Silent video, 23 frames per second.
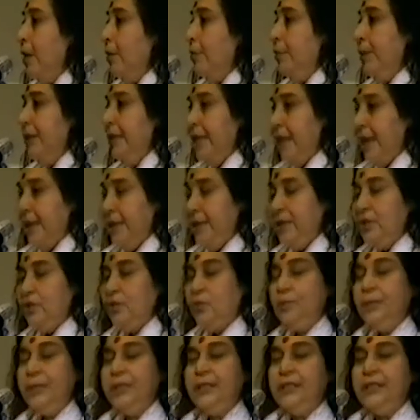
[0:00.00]
But that is
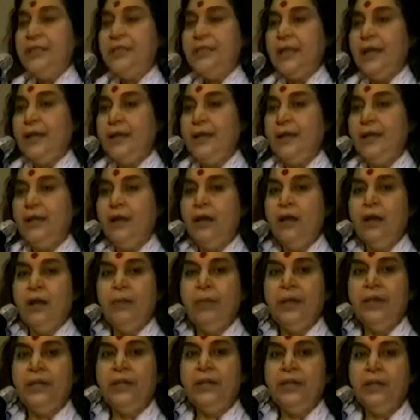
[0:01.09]
to be
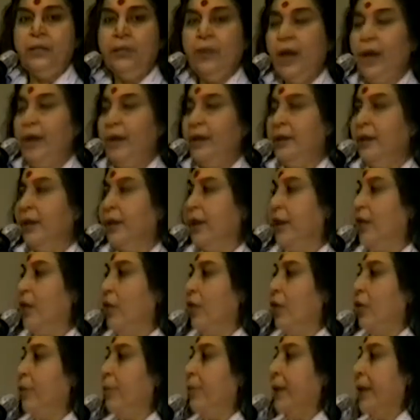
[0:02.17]
decided by the divine and
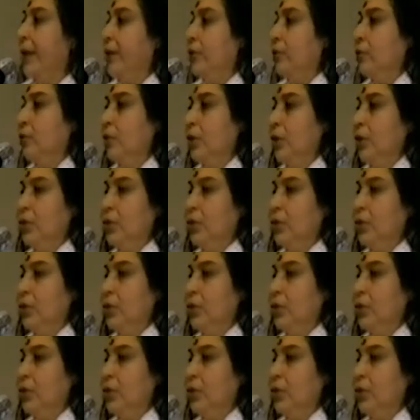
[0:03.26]
not by you.